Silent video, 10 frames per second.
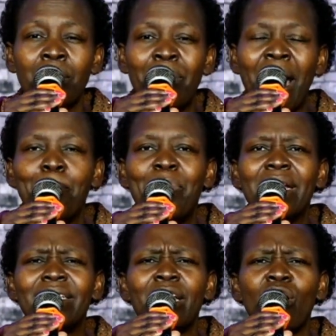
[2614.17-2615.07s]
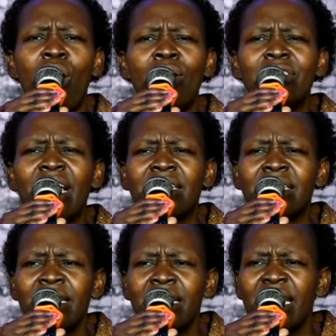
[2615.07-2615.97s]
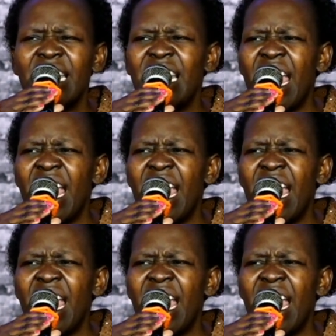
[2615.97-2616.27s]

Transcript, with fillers: by building altars in